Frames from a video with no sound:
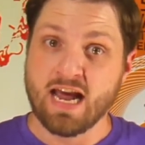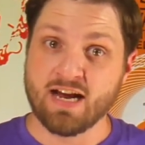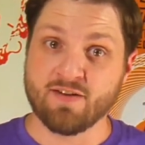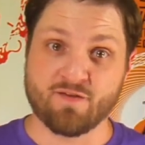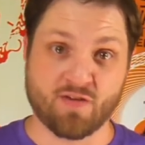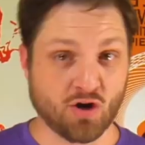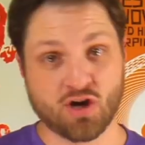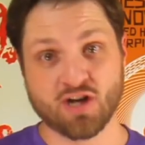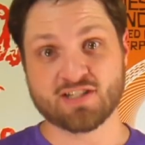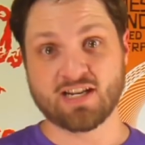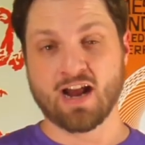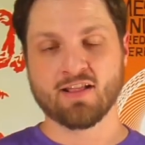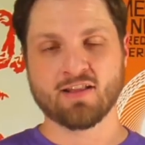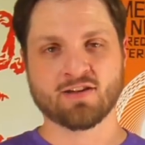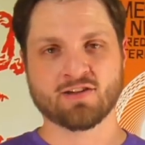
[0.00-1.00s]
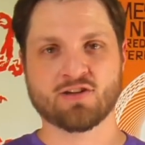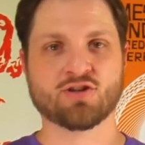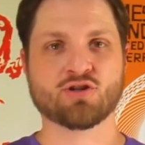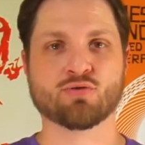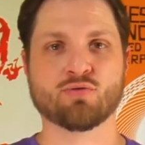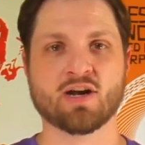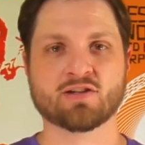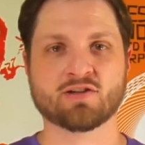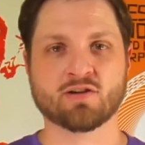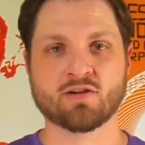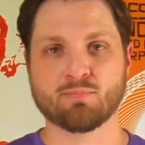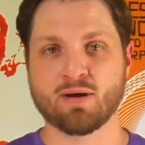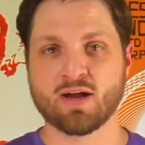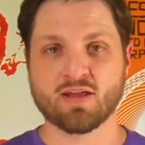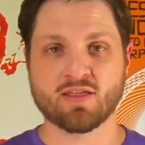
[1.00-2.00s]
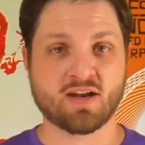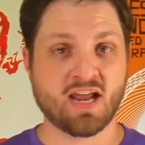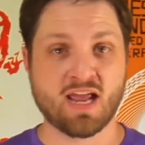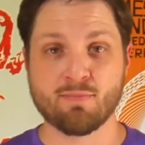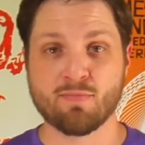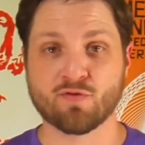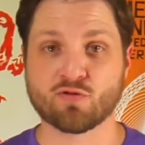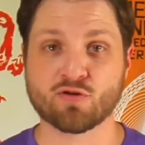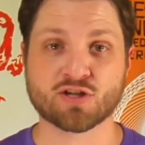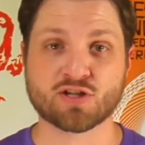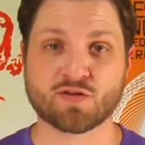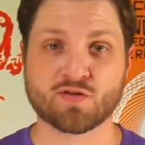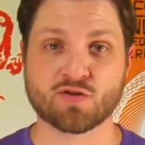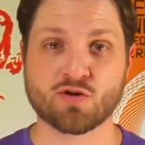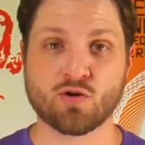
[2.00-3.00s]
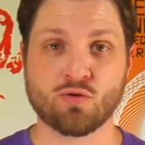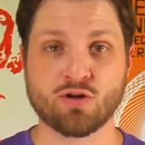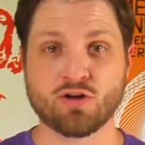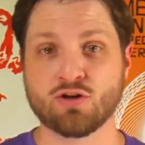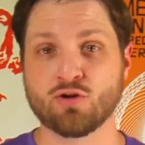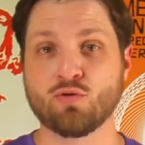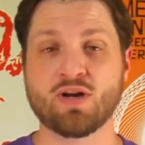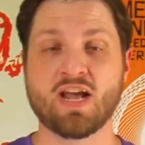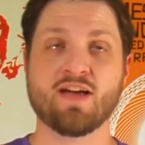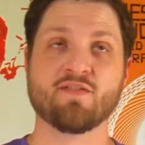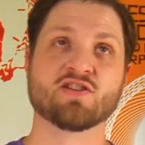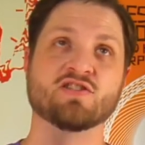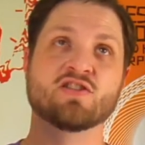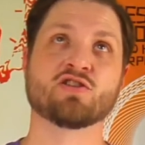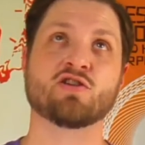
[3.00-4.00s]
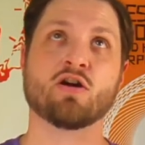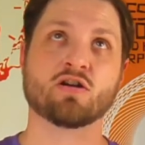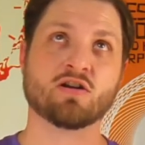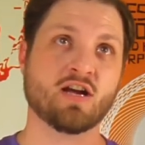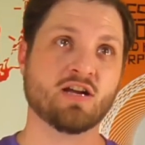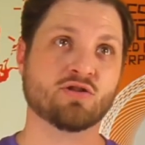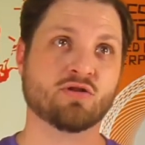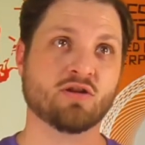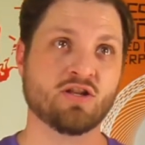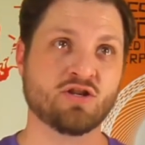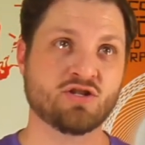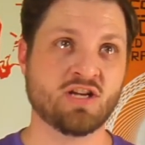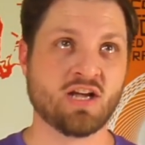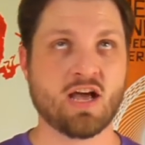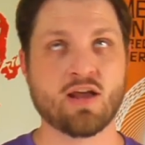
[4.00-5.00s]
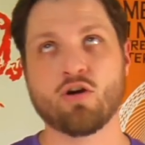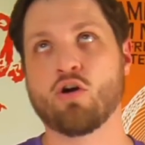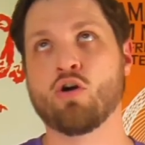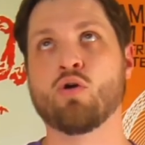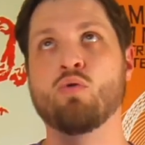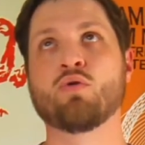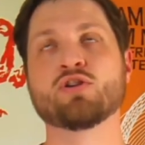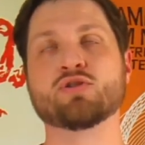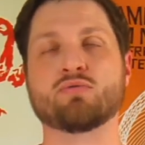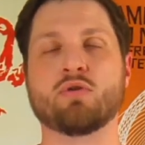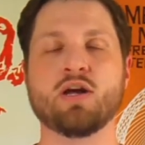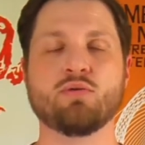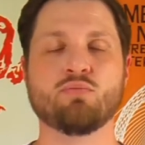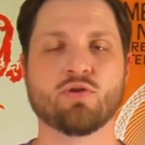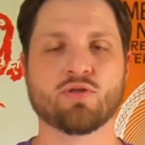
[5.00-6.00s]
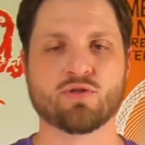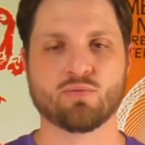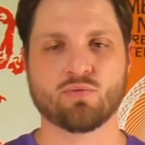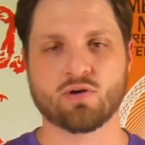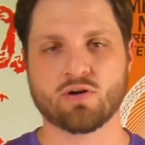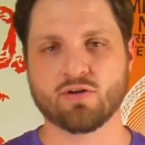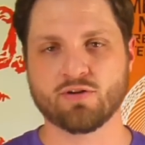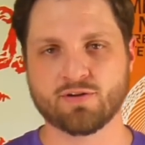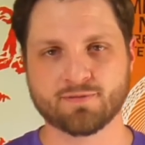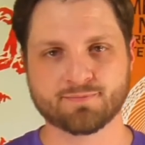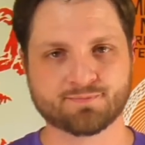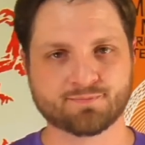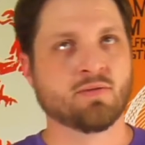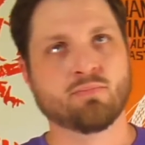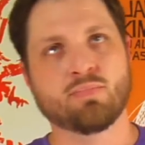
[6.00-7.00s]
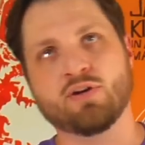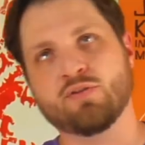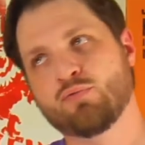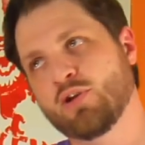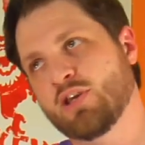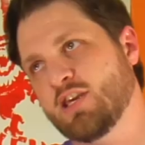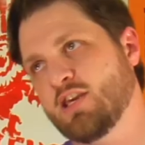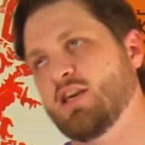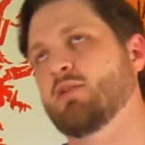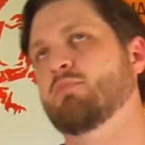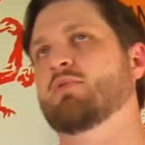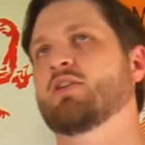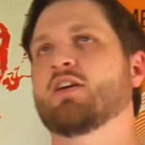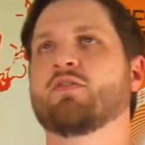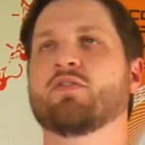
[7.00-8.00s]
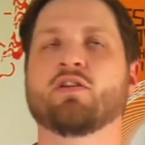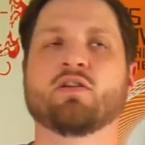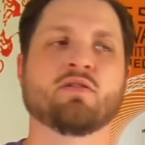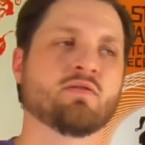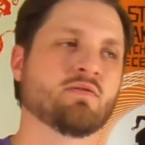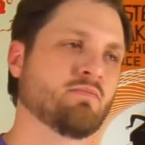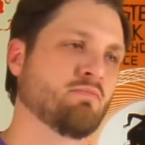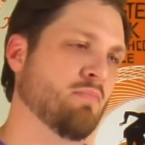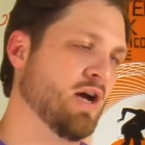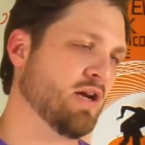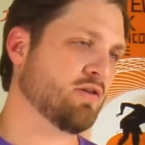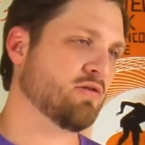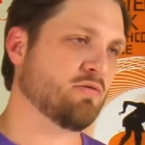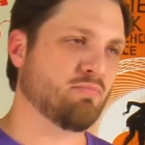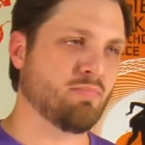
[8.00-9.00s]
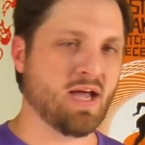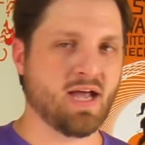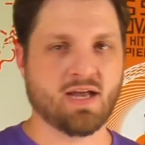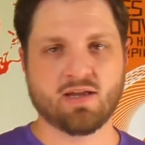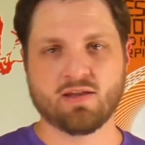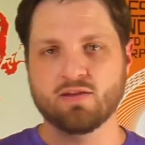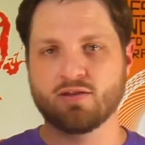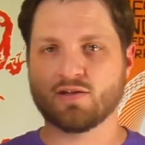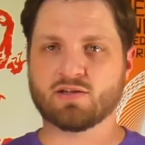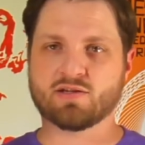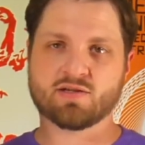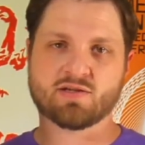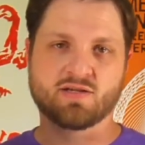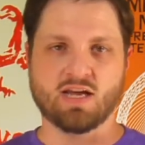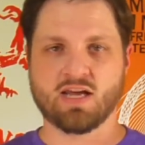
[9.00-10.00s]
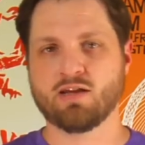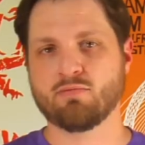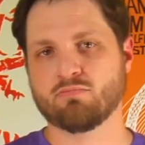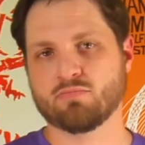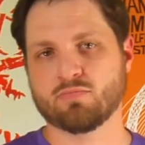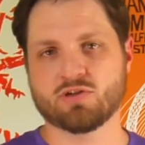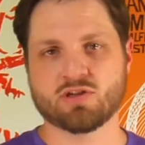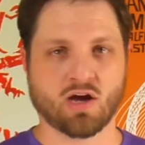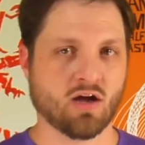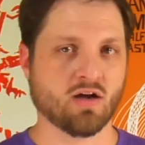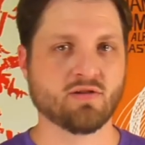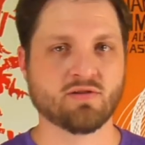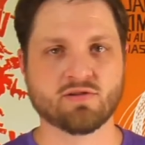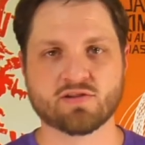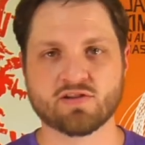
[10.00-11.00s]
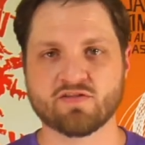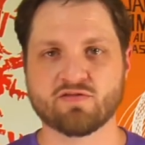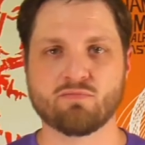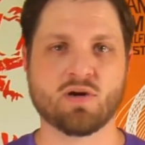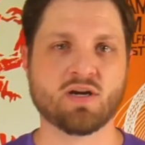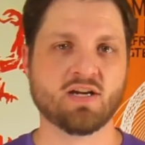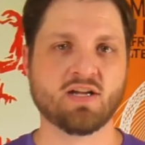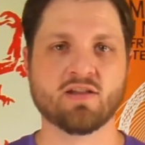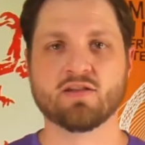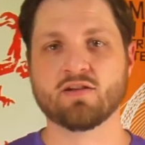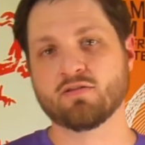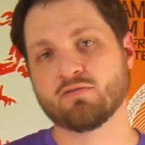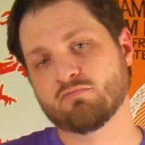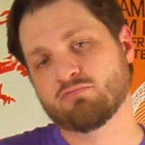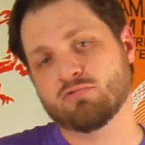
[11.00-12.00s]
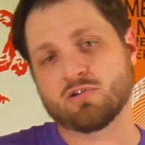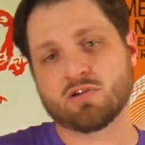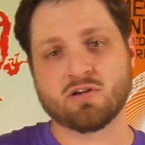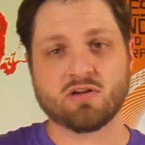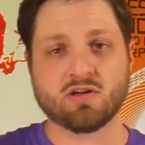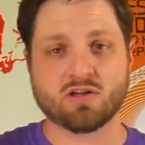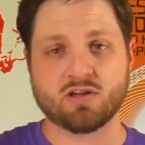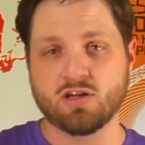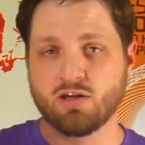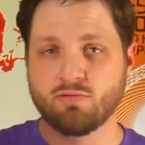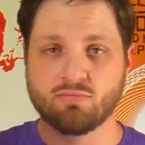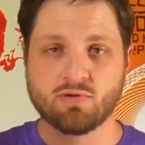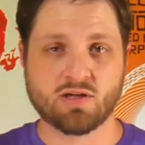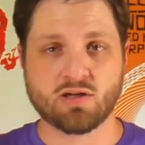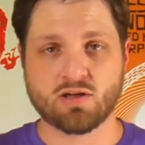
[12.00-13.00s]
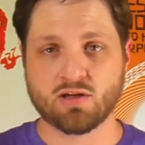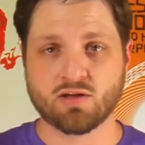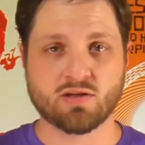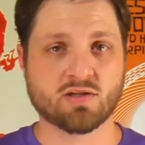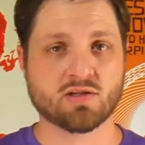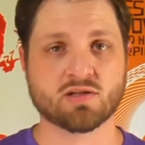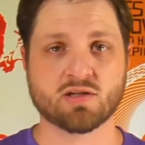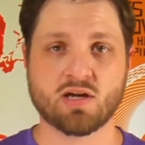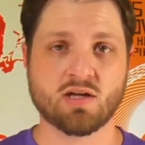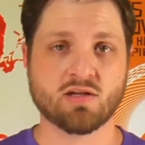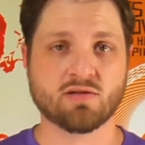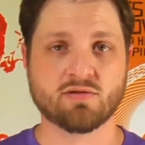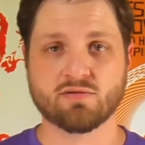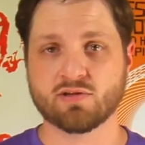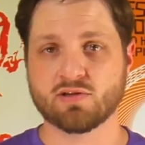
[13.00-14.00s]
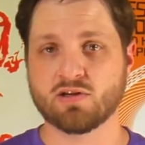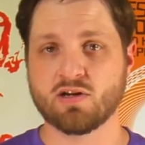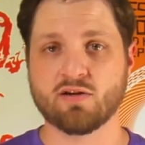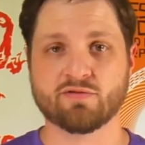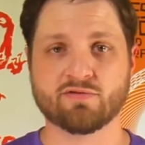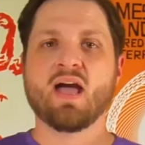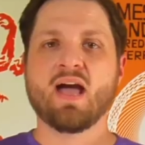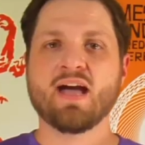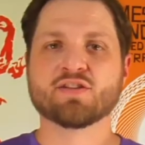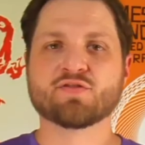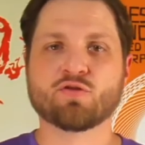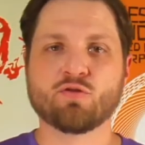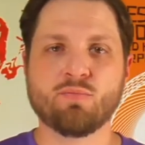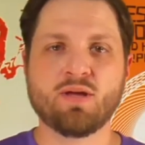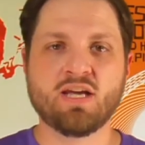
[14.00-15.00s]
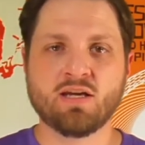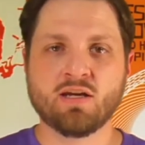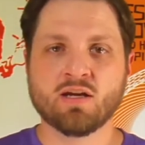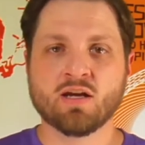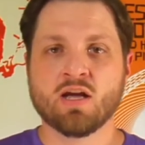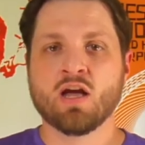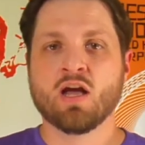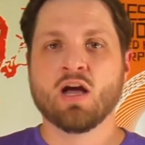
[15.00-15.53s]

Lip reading: a very talented director by the name of Christopher Nolan, who gave us the Dark Knight trilogy, and all was right with the world. But if we keep giving Michael Bay the same tons of money, then we're gonna keep getting this kinds of stuff. As for me,